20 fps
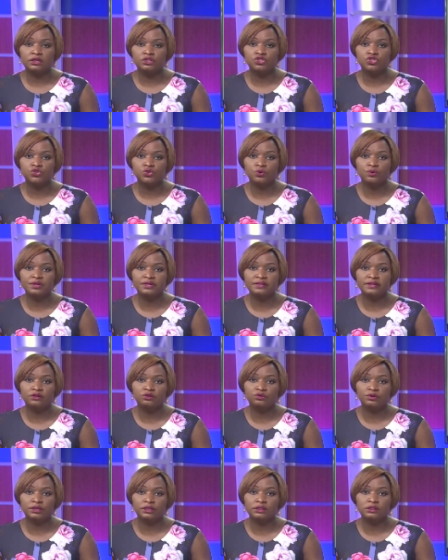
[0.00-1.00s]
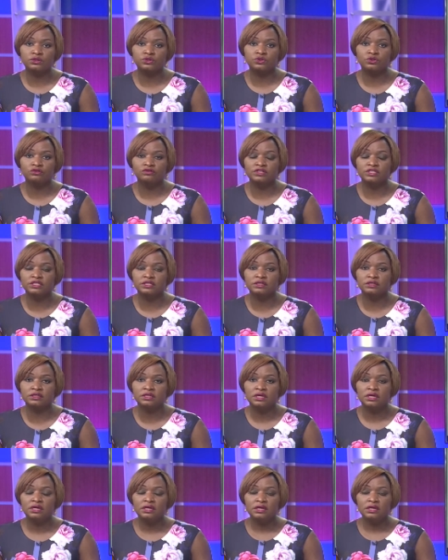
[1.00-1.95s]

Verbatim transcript: ensuring that critical services,